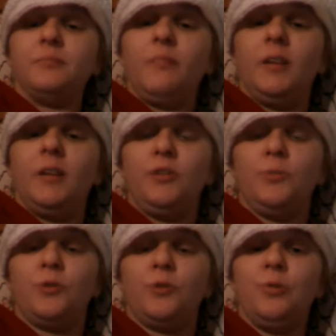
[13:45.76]
it'll
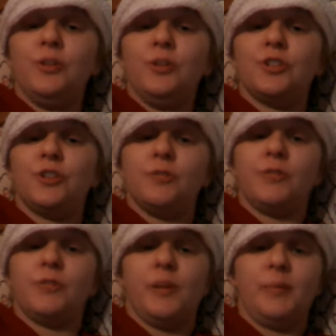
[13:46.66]
record
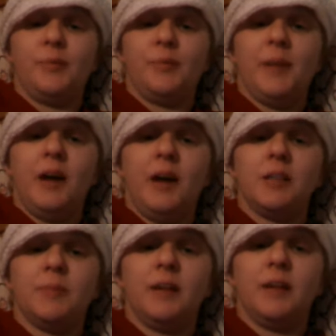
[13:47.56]
shows that both my
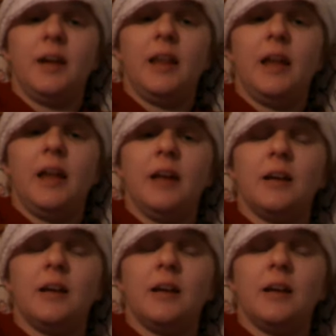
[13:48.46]
husband and I like.